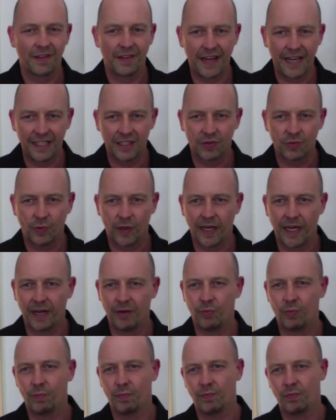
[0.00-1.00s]
That's why I
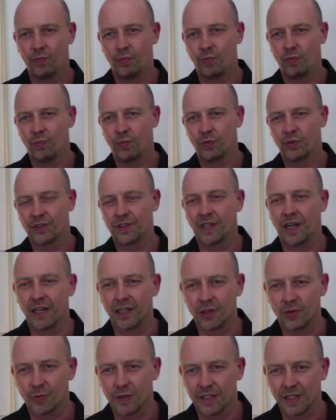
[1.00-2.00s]

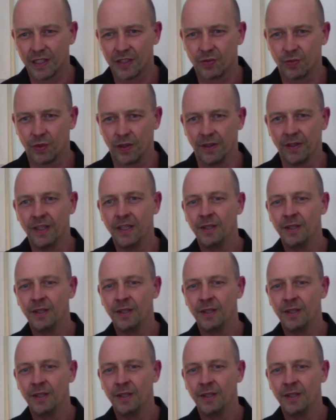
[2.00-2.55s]
started with this one,